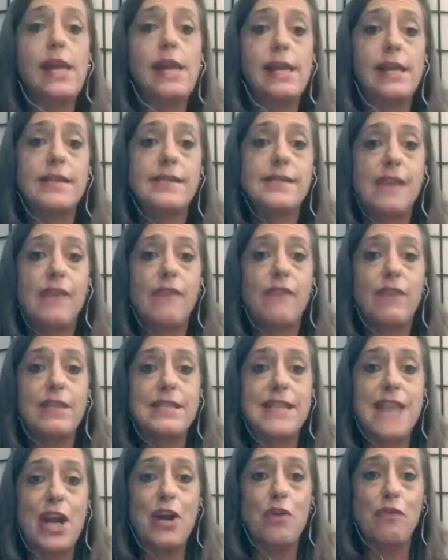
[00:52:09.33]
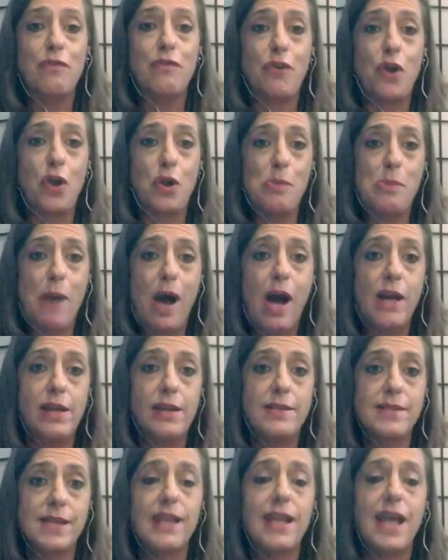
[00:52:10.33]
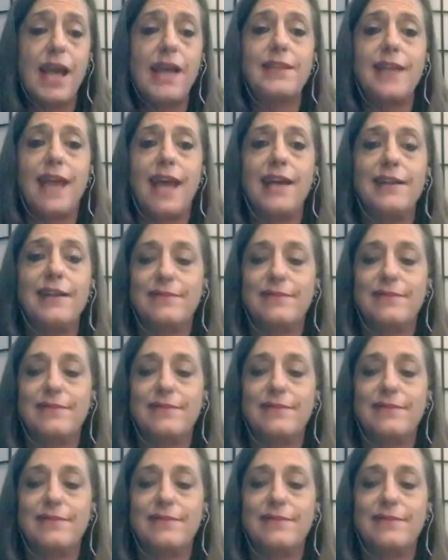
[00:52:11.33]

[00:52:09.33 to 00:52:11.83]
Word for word: a safe container for our bodies. I like that.